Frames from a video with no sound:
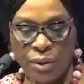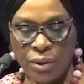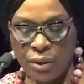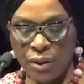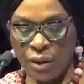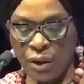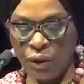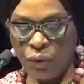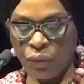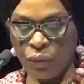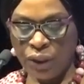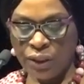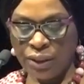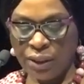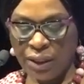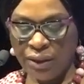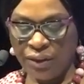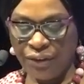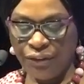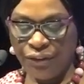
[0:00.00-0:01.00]
Now, what
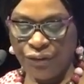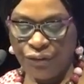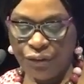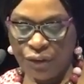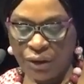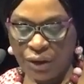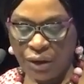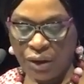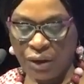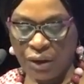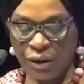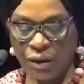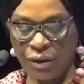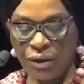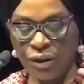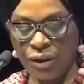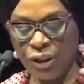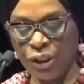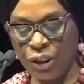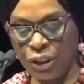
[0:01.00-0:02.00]
are the
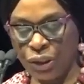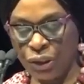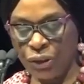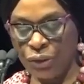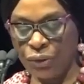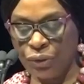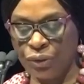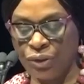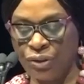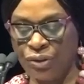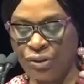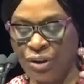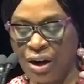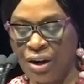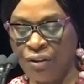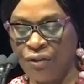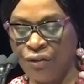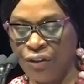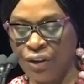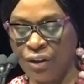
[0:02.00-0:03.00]
issues
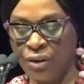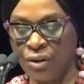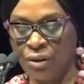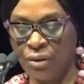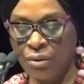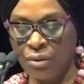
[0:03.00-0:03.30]
driving